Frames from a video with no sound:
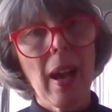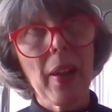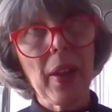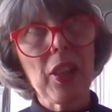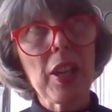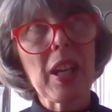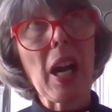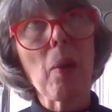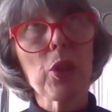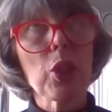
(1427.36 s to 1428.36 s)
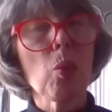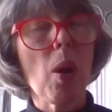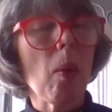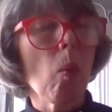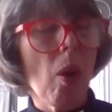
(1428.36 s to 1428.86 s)
And I think I was
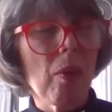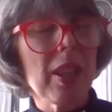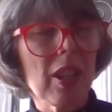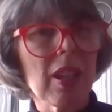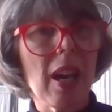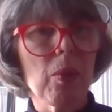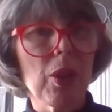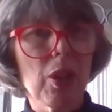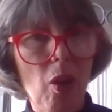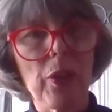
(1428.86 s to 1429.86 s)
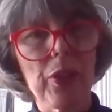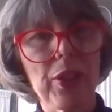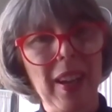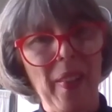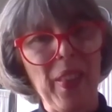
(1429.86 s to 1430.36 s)
quite worried that I would not
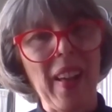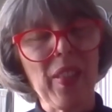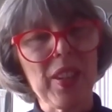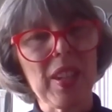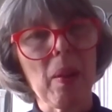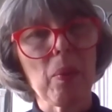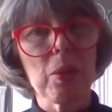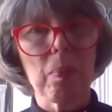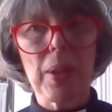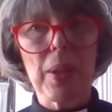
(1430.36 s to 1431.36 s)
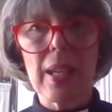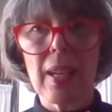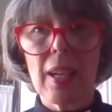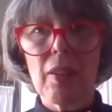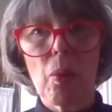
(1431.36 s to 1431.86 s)
get that I would be,
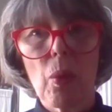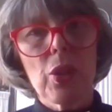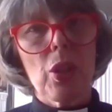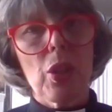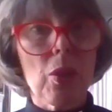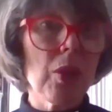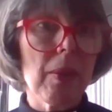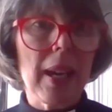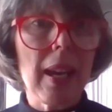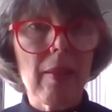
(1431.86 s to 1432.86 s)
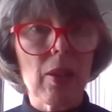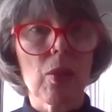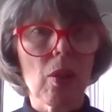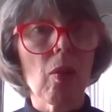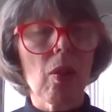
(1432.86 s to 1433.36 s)
you know, what are you doing here in
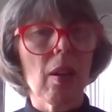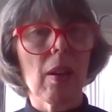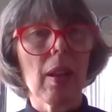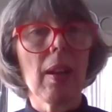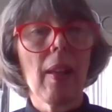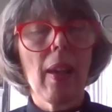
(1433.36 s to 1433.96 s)
your dog collar?